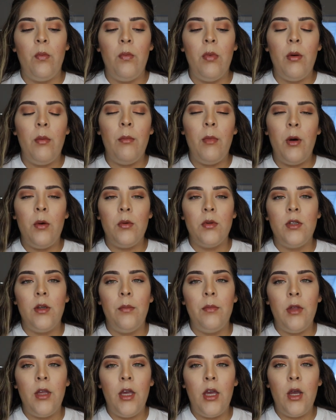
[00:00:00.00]
promote
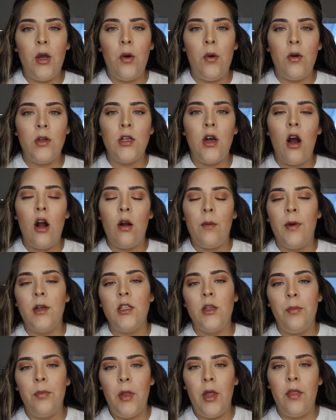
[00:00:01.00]
something or talk about
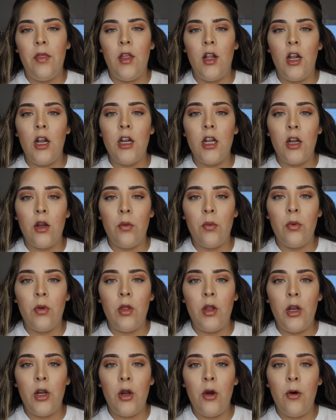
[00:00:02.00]
something that I didn't
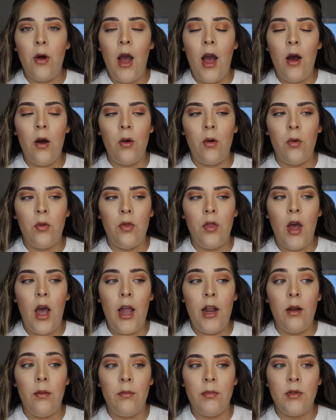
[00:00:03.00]
really know how the
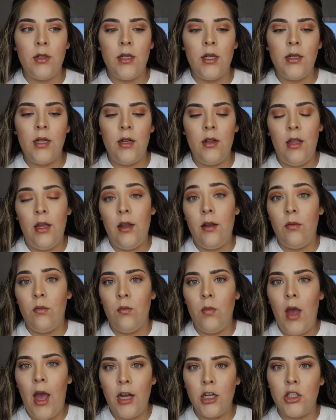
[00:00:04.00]
item like
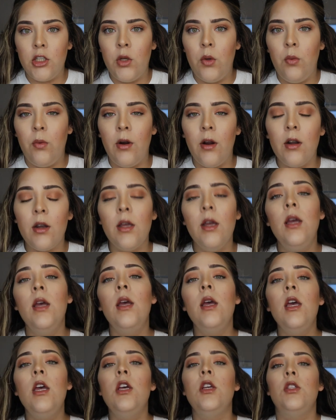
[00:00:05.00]
actually worked.
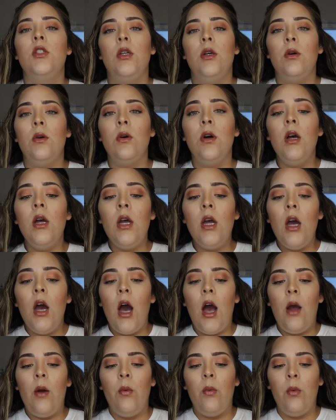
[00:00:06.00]
So
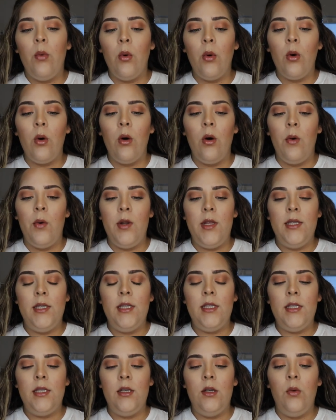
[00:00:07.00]
I will go ahead and
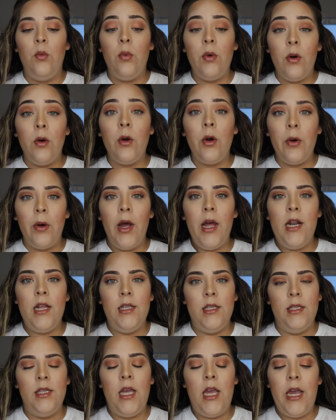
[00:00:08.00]
will go ahead
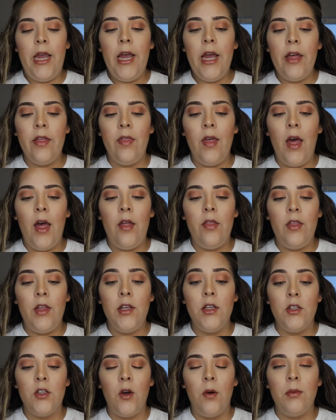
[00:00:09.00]
and say that
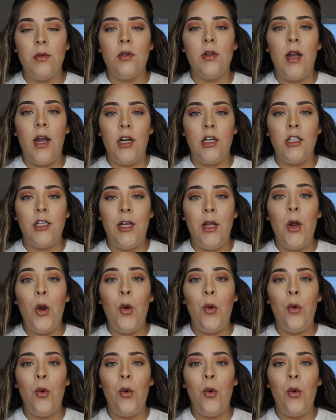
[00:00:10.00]
these soaps are actually